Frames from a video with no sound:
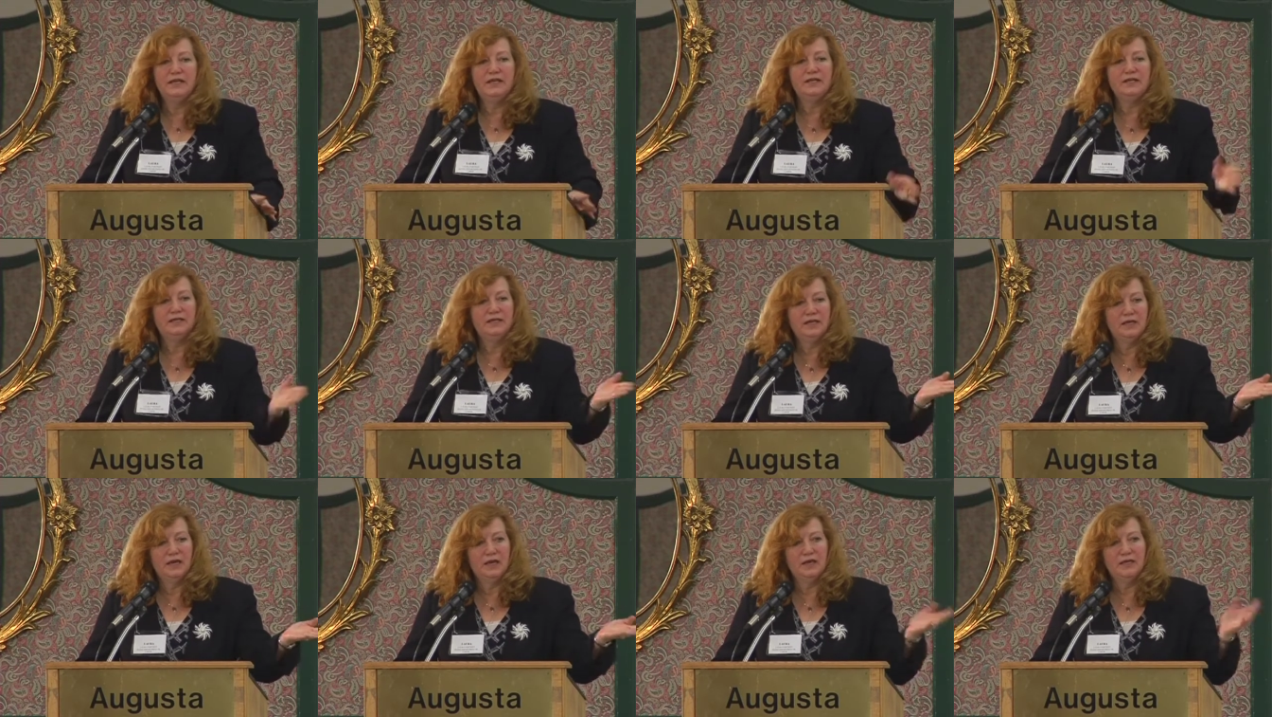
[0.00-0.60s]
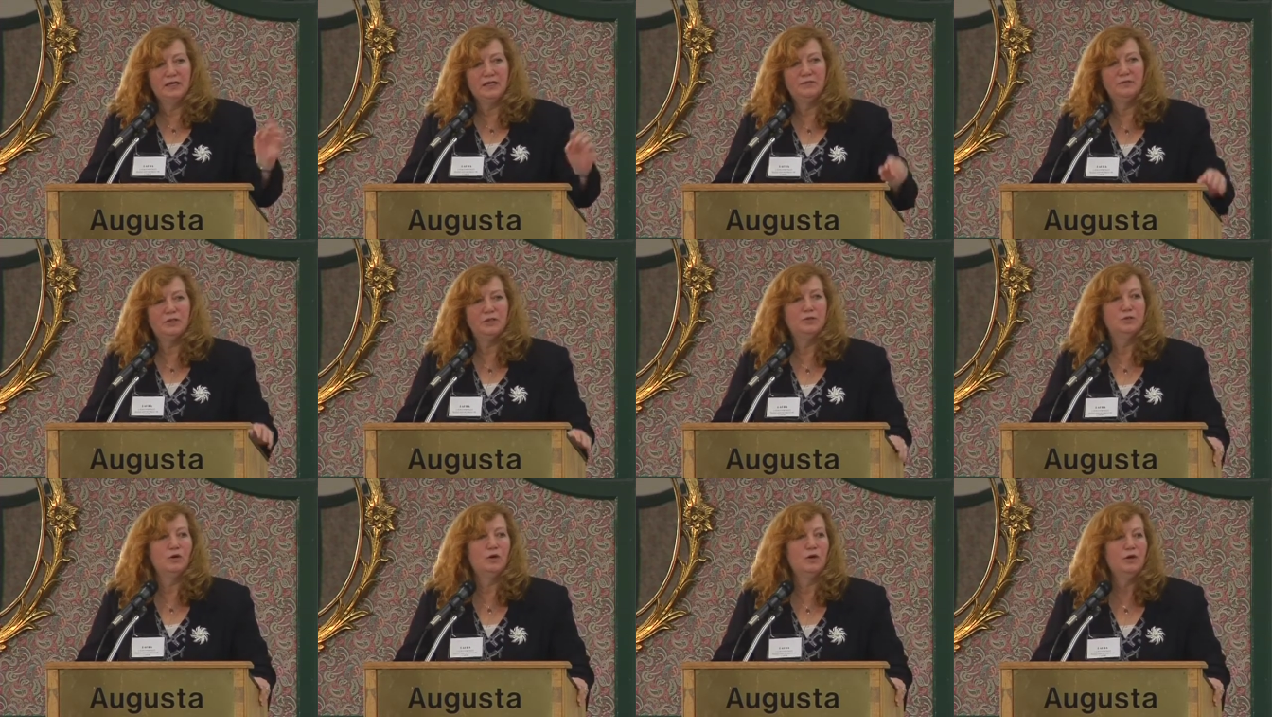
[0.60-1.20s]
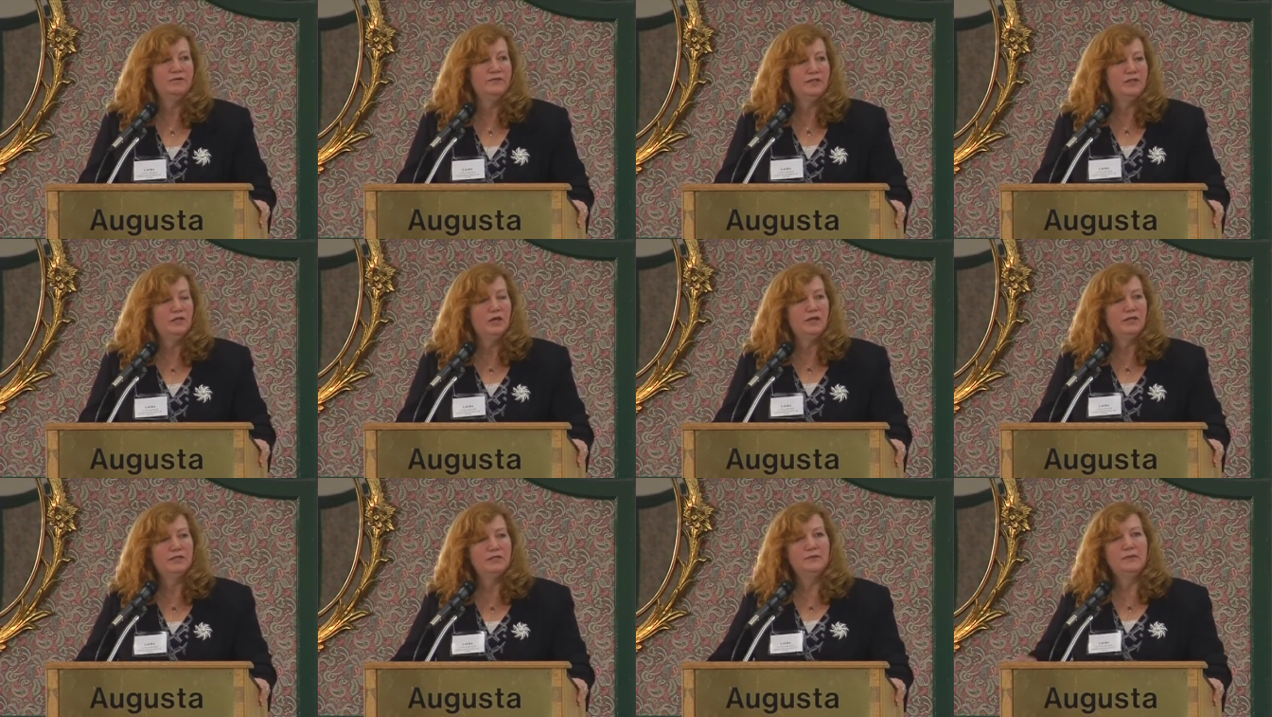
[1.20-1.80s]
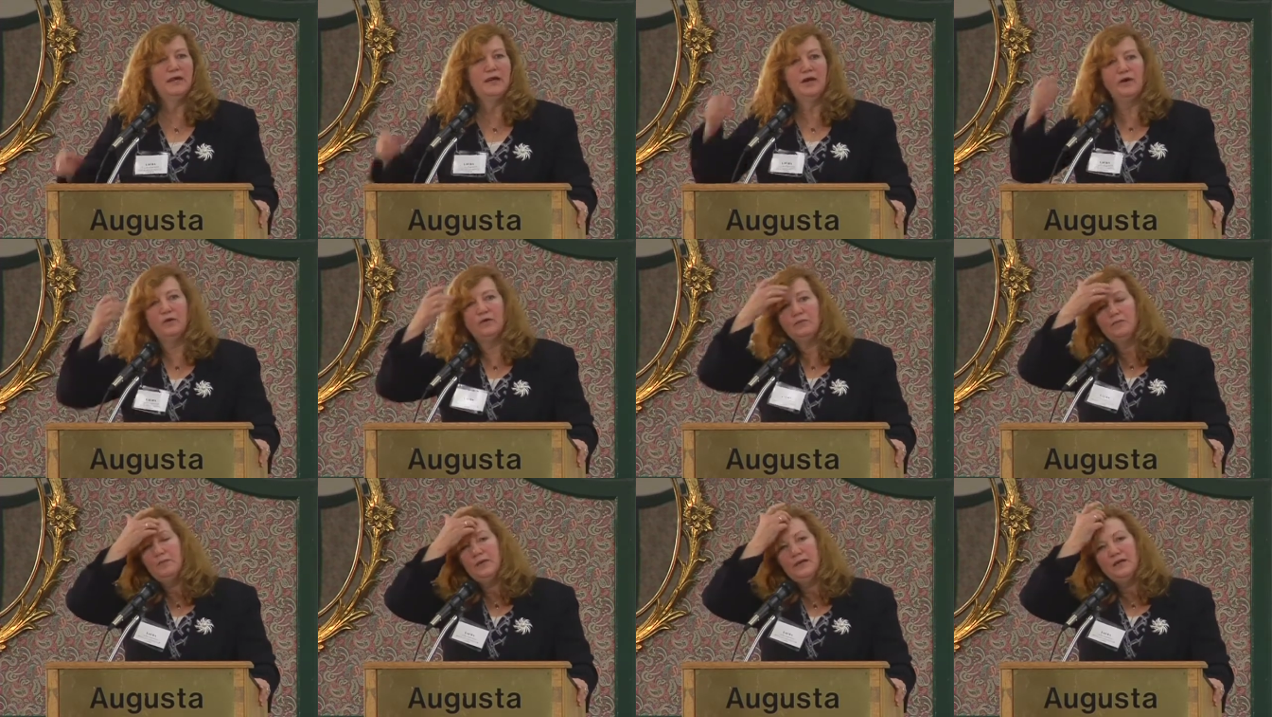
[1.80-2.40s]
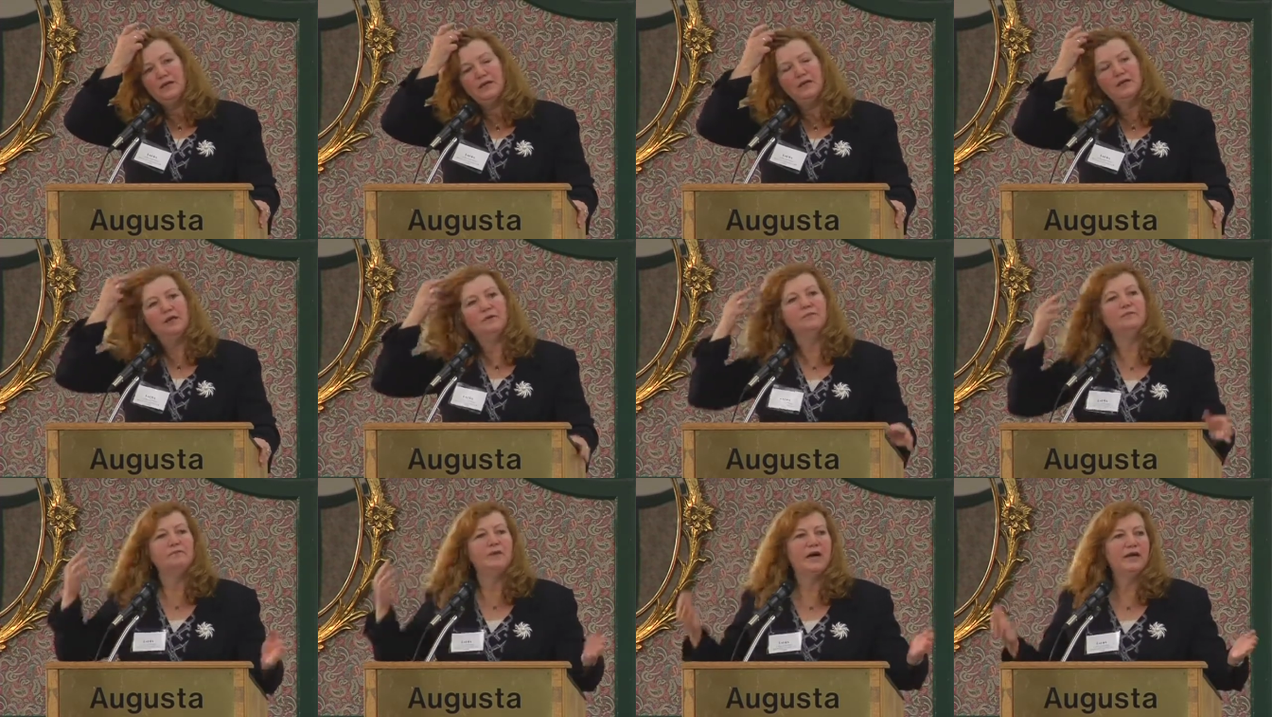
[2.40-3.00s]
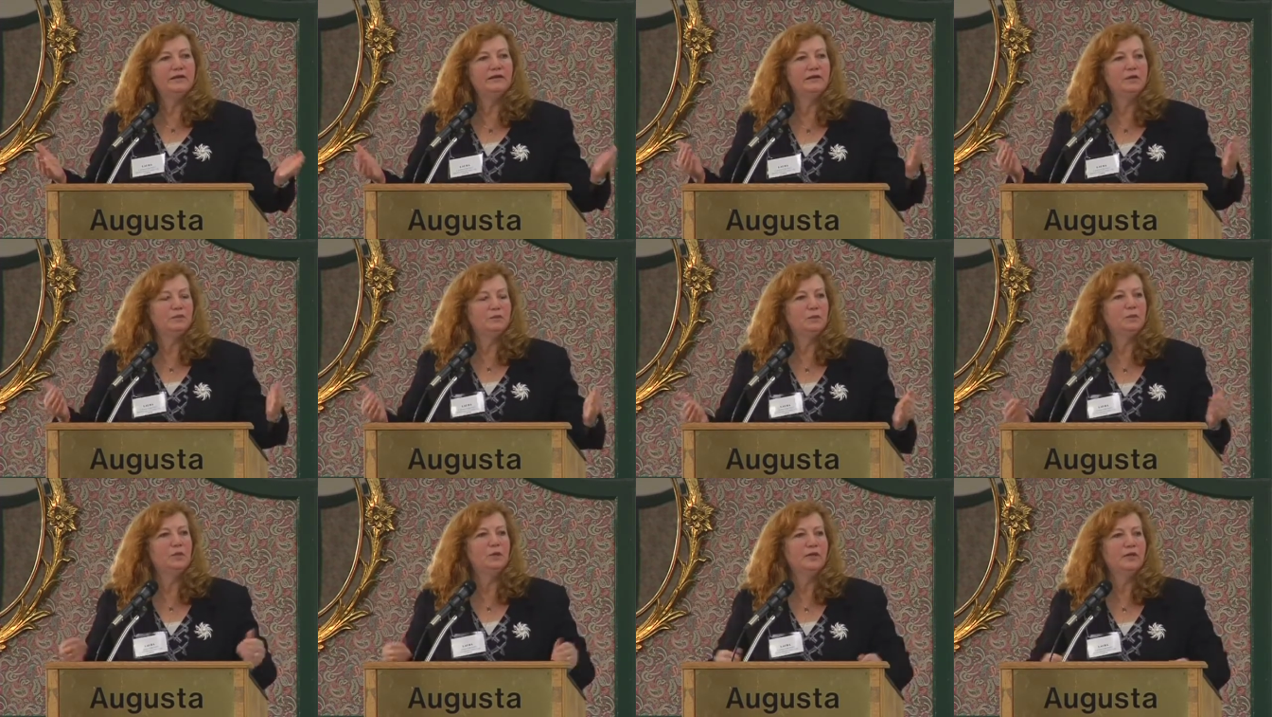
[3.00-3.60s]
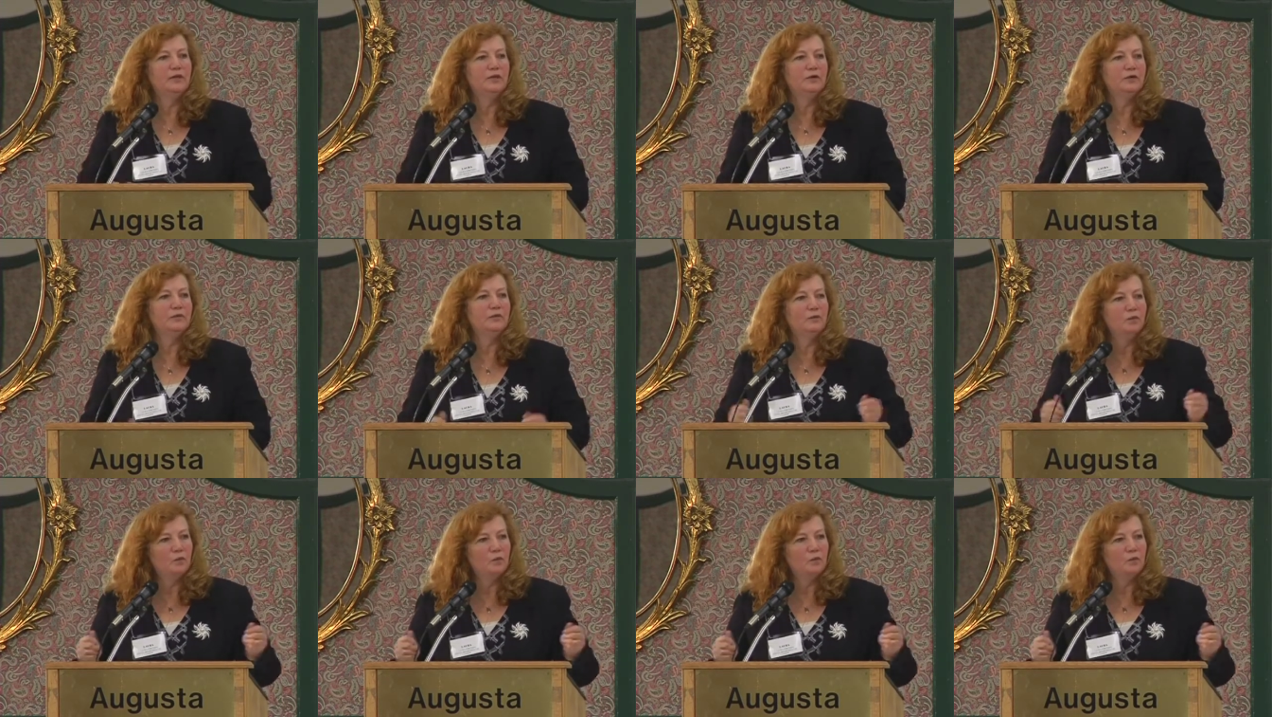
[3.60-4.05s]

and uh, Commissioner Harvey talked about being a model employer,